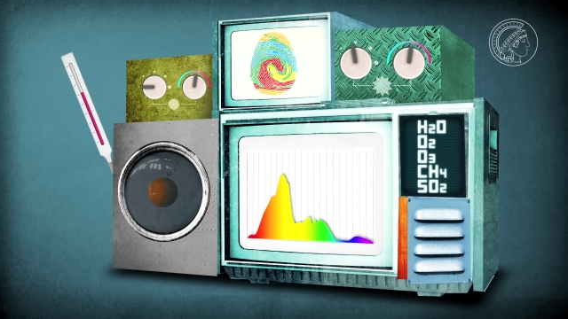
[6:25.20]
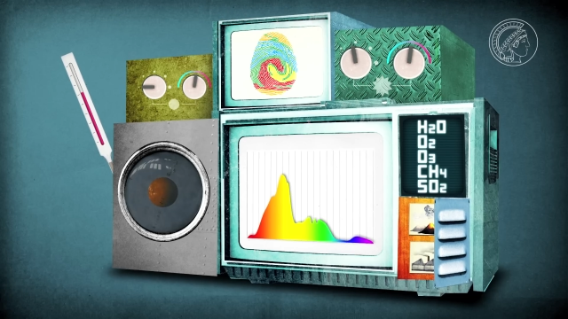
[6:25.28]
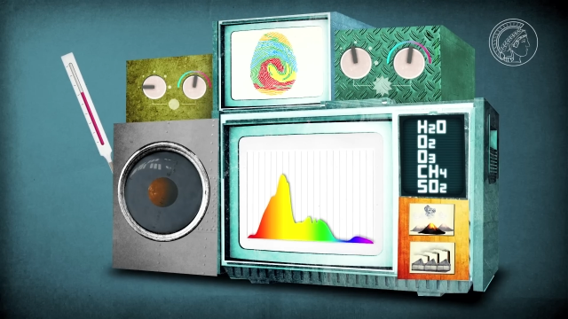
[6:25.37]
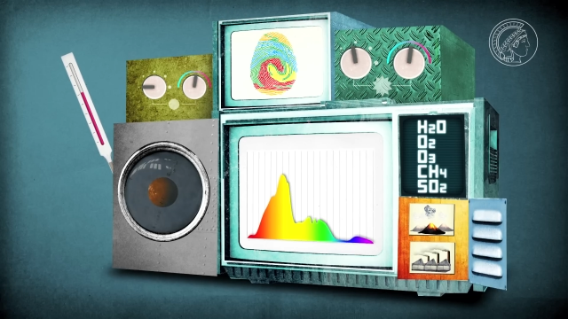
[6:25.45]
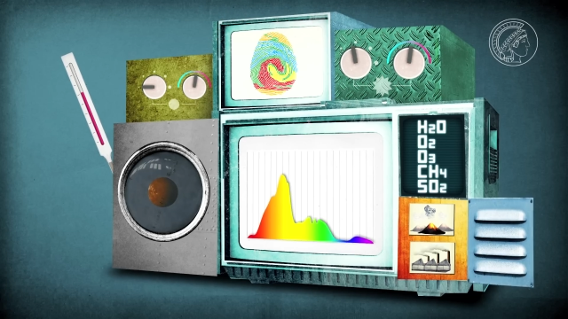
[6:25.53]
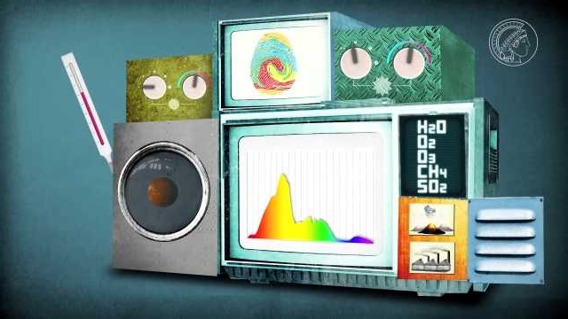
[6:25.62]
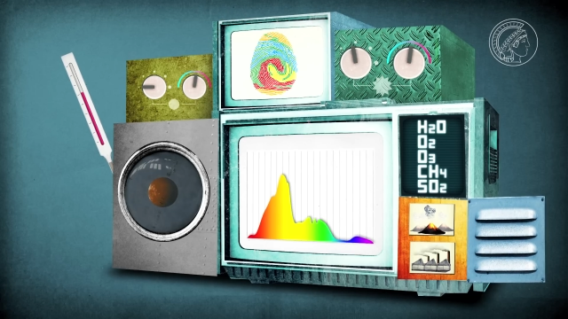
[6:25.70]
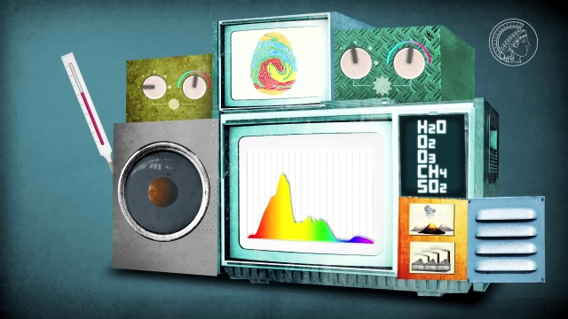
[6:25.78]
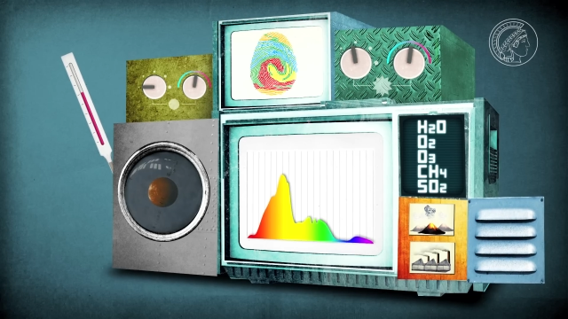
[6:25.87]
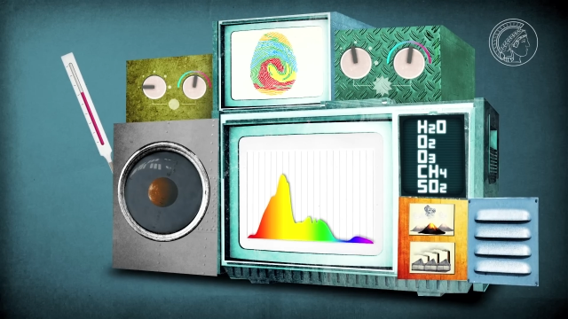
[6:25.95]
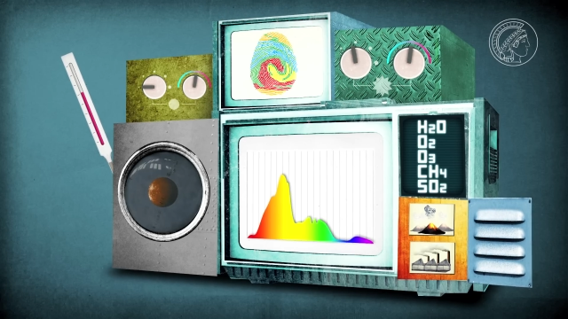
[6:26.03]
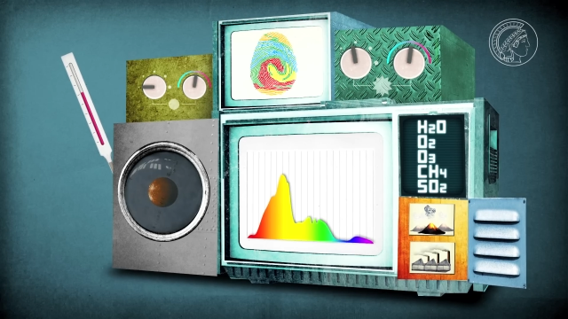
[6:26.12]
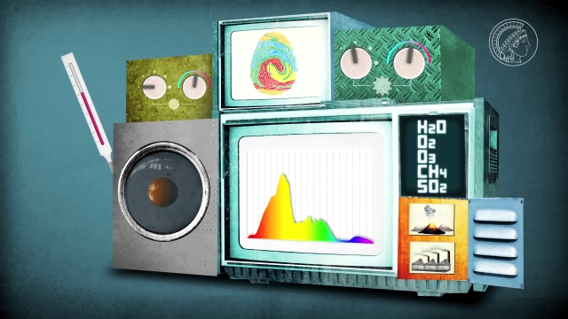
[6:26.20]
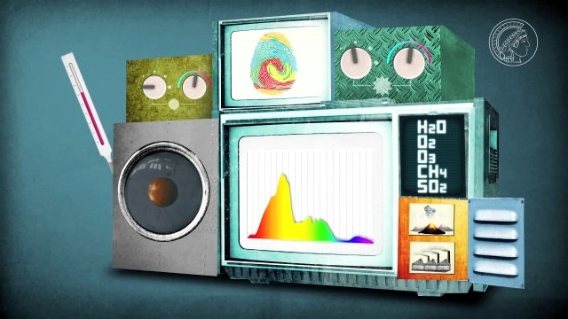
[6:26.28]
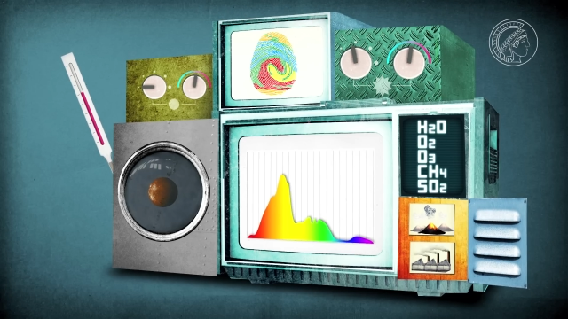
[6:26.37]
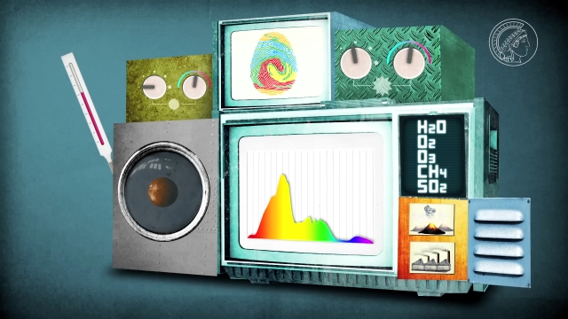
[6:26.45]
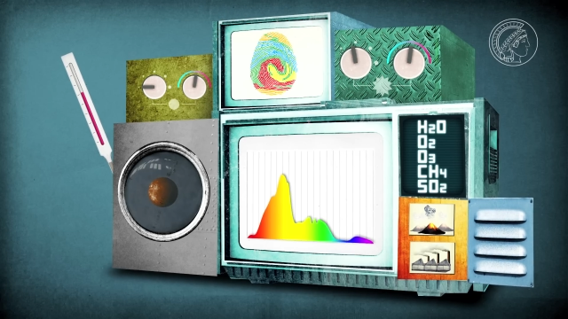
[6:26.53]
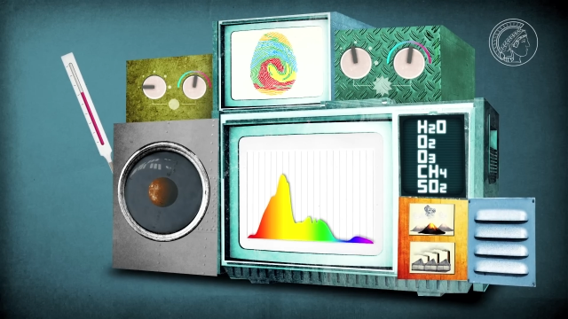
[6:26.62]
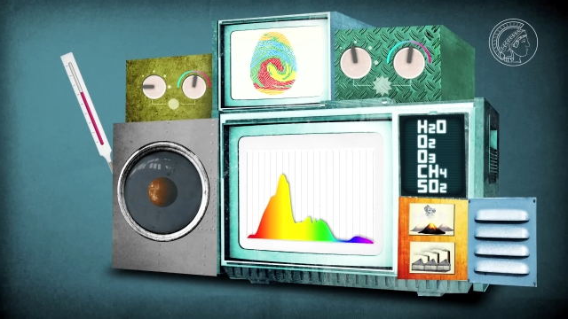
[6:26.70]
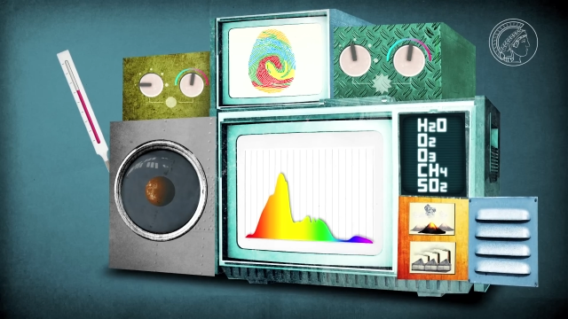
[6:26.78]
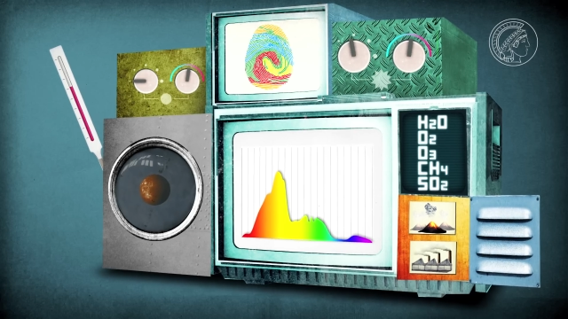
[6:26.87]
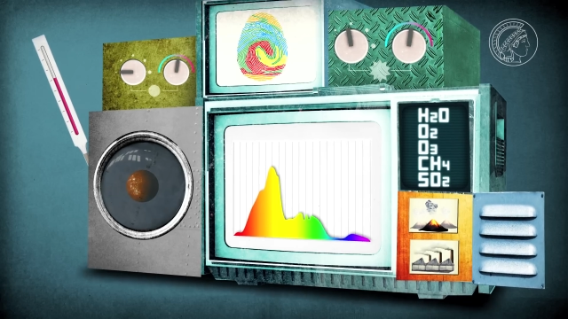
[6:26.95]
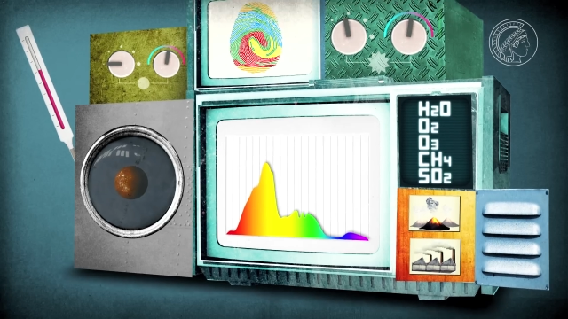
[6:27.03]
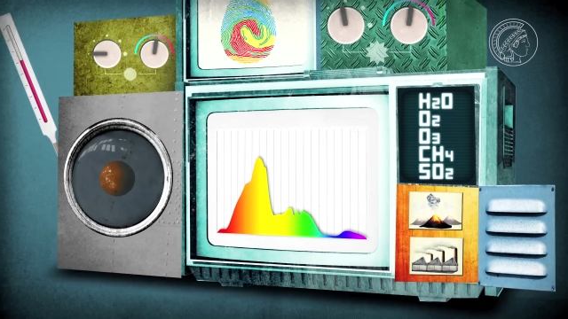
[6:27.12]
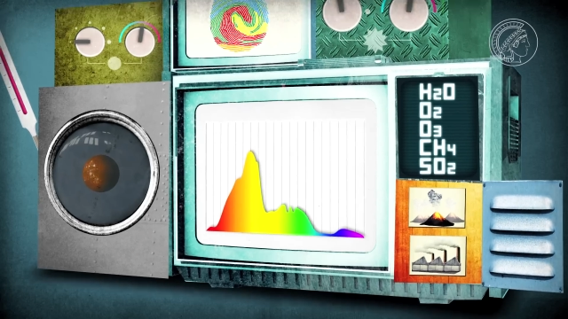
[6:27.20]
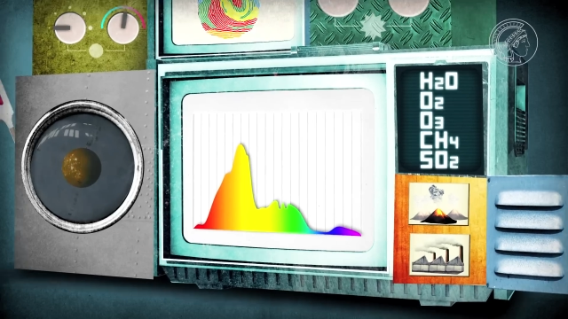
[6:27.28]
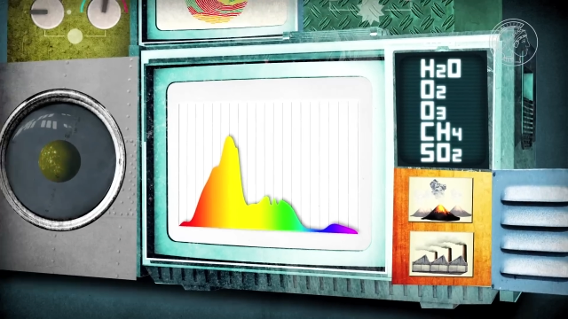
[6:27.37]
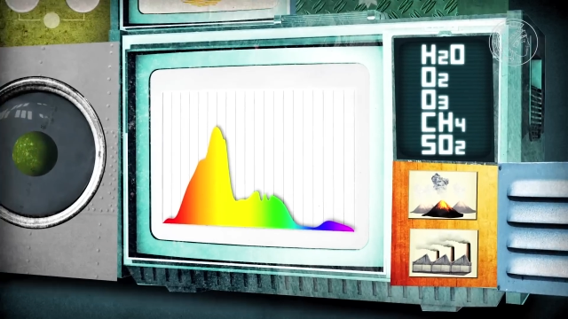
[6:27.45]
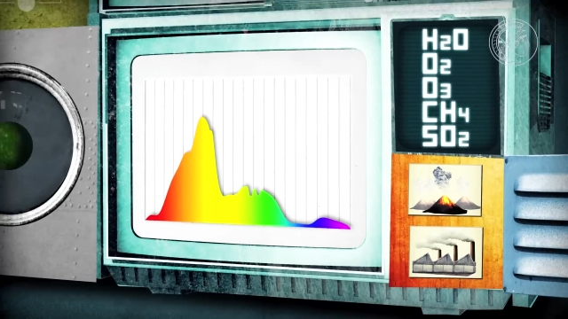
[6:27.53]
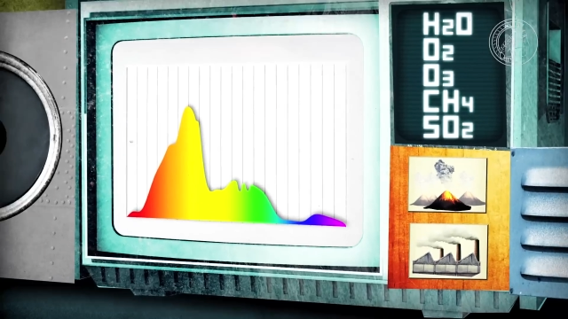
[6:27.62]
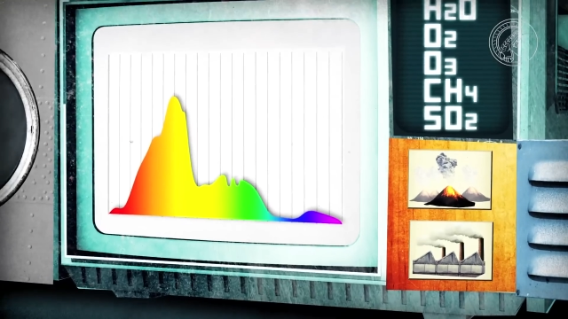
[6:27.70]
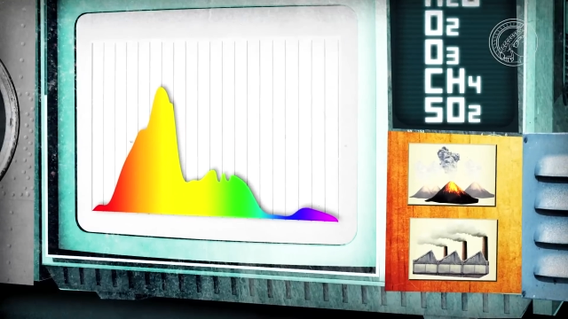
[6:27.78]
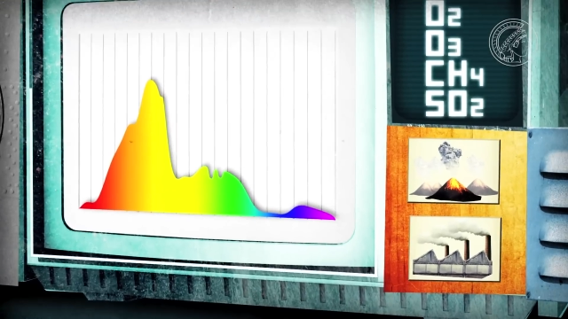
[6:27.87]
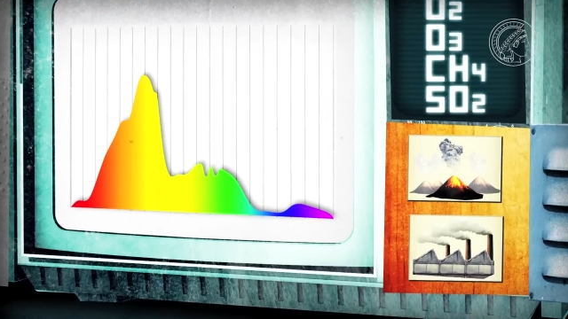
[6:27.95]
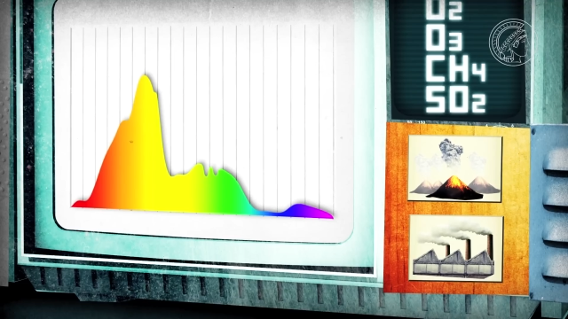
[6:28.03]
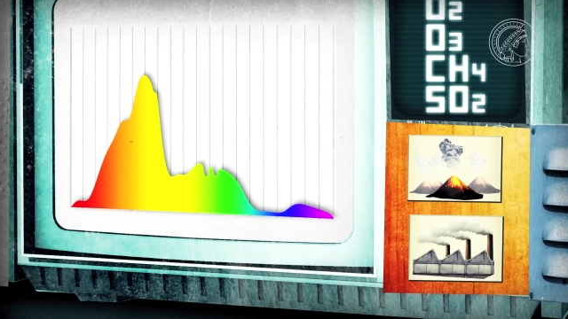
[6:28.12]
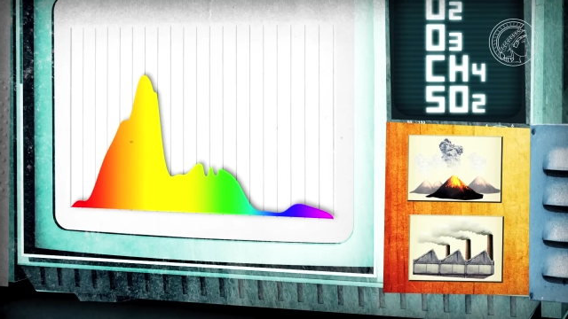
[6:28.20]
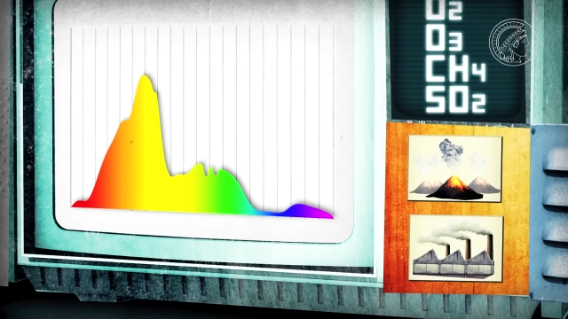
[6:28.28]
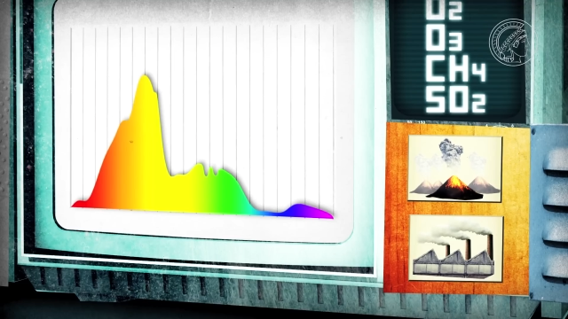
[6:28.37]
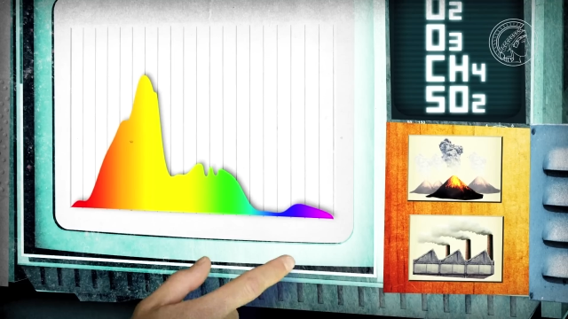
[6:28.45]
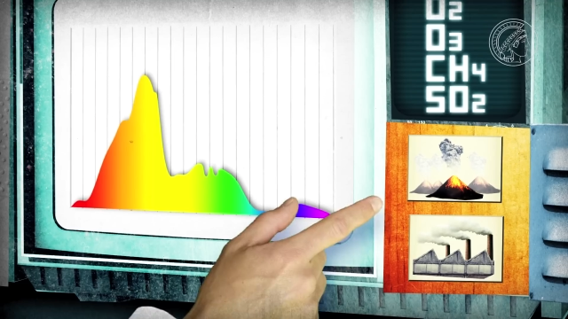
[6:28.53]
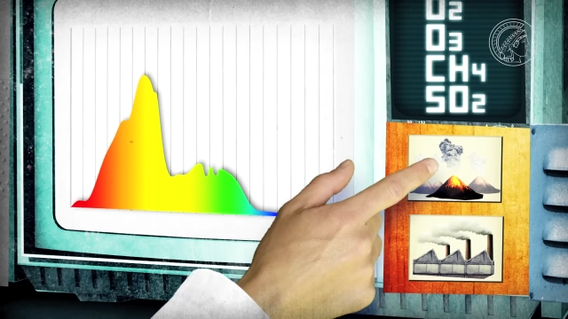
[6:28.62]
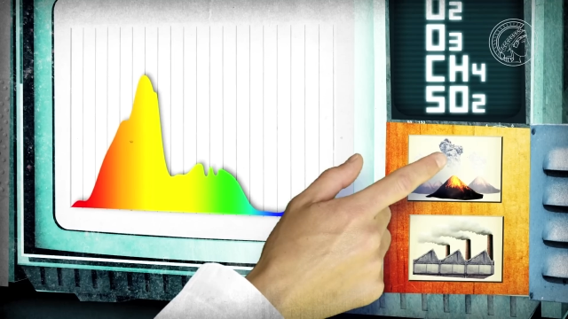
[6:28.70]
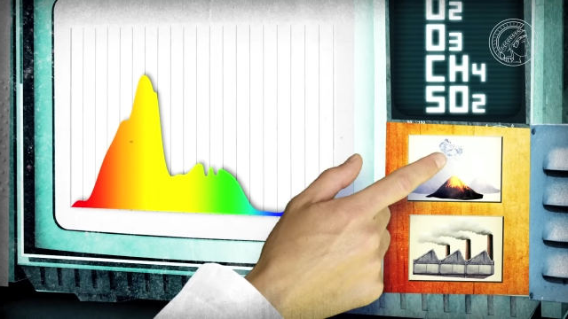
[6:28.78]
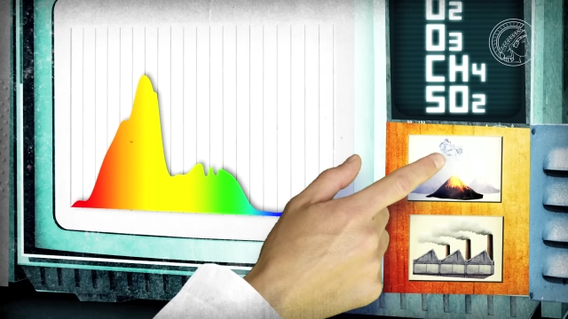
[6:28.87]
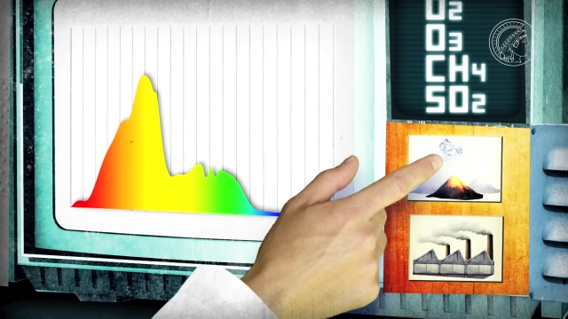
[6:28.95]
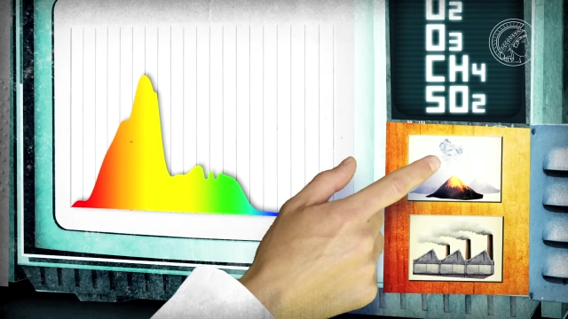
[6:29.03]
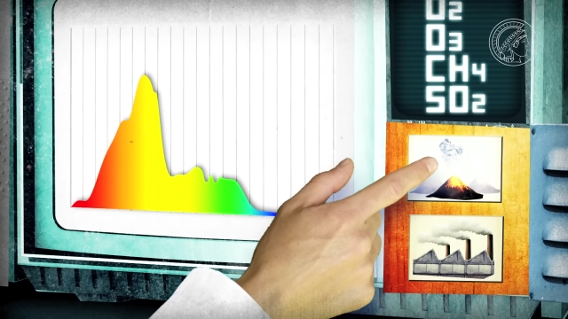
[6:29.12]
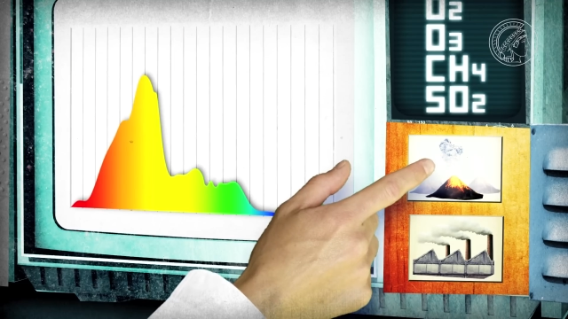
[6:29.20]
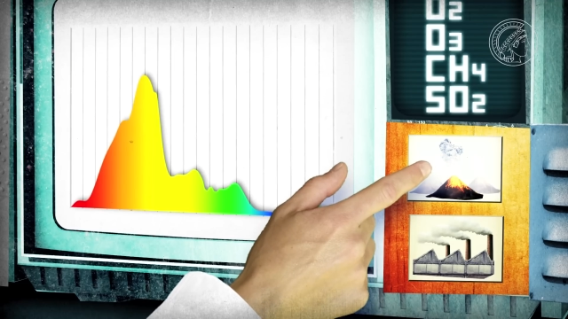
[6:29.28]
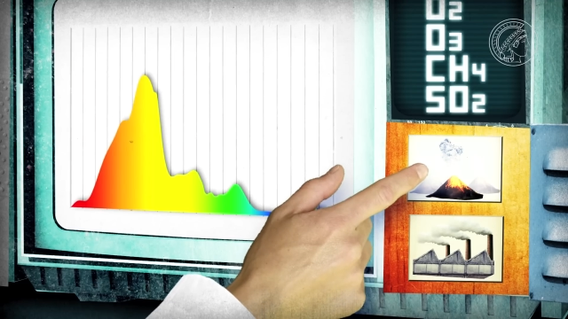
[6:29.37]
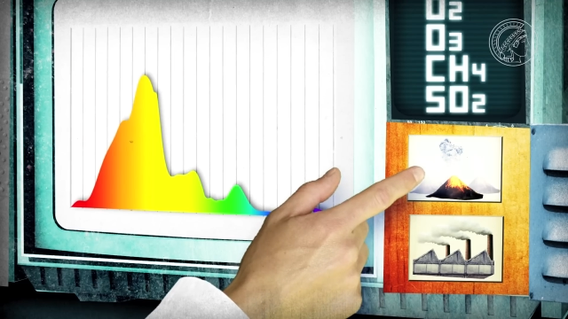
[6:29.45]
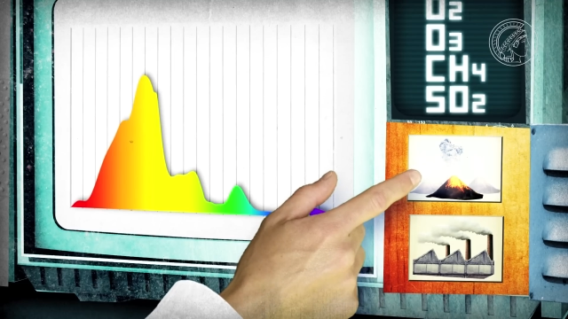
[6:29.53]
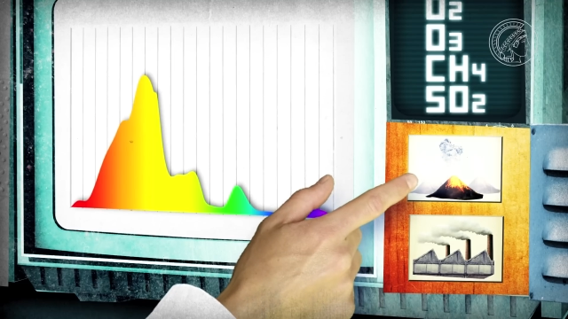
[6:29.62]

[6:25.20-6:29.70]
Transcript: Nobody's mouth can be seen.